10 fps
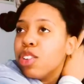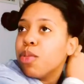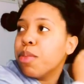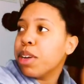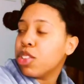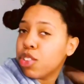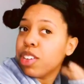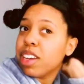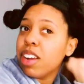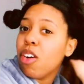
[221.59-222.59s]
You want to make sure you
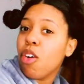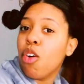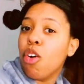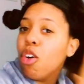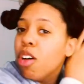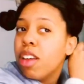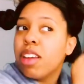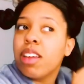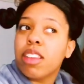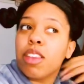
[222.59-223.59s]
get all
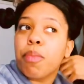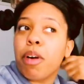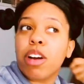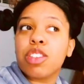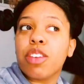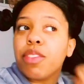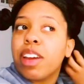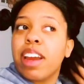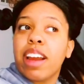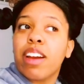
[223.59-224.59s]
the parts of your
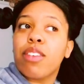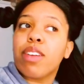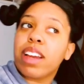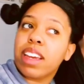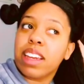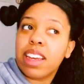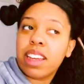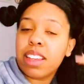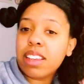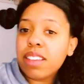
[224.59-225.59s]
hair, rake it
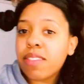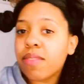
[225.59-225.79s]
in,